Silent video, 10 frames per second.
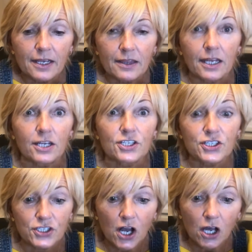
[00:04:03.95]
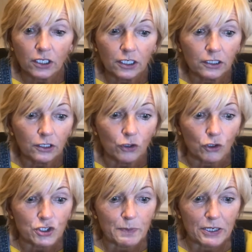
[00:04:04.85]
Then a startled look
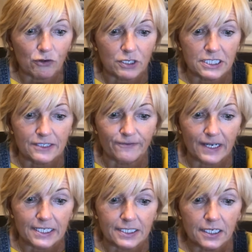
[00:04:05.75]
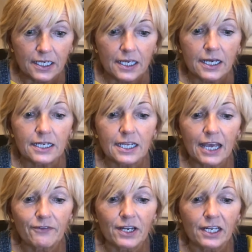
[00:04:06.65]
spread across his face, and he
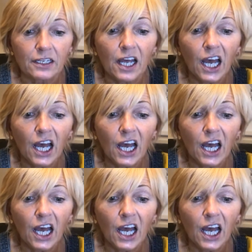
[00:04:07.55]
gave a little